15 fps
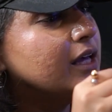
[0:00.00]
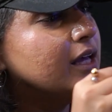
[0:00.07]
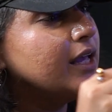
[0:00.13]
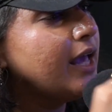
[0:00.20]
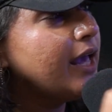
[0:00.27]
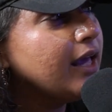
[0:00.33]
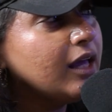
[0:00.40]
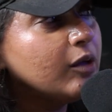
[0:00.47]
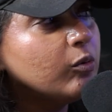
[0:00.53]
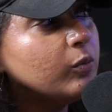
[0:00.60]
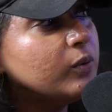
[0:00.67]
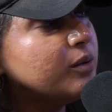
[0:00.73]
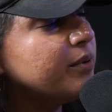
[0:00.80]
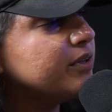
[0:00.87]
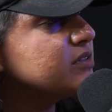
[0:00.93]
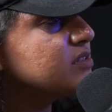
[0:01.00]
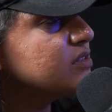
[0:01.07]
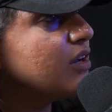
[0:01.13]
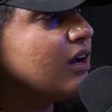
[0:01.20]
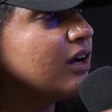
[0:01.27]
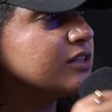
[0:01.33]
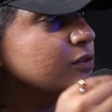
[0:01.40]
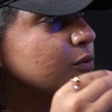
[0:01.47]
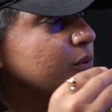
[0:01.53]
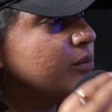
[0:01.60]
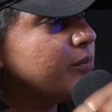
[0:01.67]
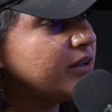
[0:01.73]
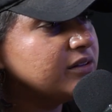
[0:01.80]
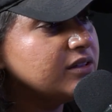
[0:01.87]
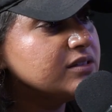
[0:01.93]
hey, well, what about stocks? Or what
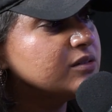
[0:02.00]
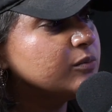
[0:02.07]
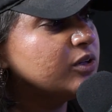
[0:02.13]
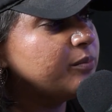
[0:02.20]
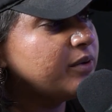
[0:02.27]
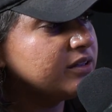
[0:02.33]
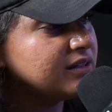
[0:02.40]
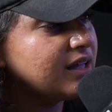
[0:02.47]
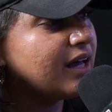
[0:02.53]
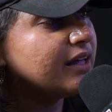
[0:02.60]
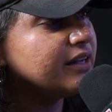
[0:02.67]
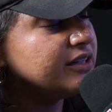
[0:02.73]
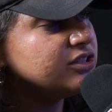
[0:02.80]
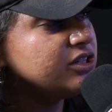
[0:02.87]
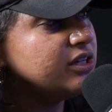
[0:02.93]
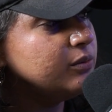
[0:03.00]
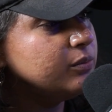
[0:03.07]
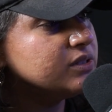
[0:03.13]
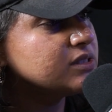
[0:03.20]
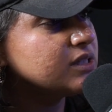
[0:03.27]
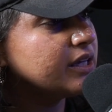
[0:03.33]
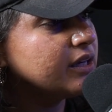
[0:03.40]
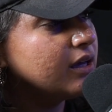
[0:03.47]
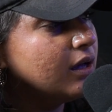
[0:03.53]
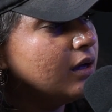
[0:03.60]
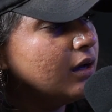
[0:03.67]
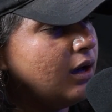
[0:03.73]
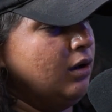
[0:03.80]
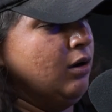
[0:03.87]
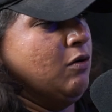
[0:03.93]
about this? And what about that? And he was like,
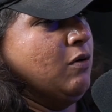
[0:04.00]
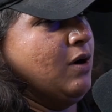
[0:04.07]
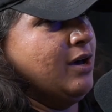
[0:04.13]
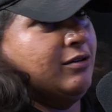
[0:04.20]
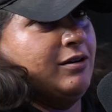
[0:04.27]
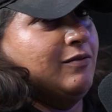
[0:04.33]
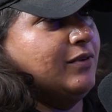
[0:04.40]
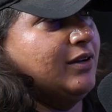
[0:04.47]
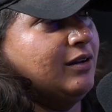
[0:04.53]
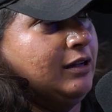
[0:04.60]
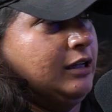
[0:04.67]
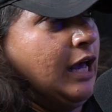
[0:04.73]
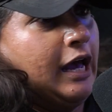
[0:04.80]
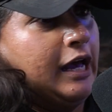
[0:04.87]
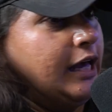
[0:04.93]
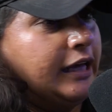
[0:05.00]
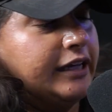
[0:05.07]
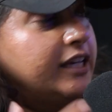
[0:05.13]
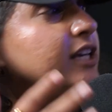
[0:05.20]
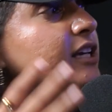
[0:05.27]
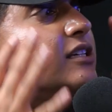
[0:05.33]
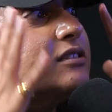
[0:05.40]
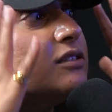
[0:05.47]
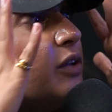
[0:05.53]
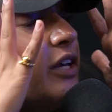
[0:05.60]
oh, I don't even, like, his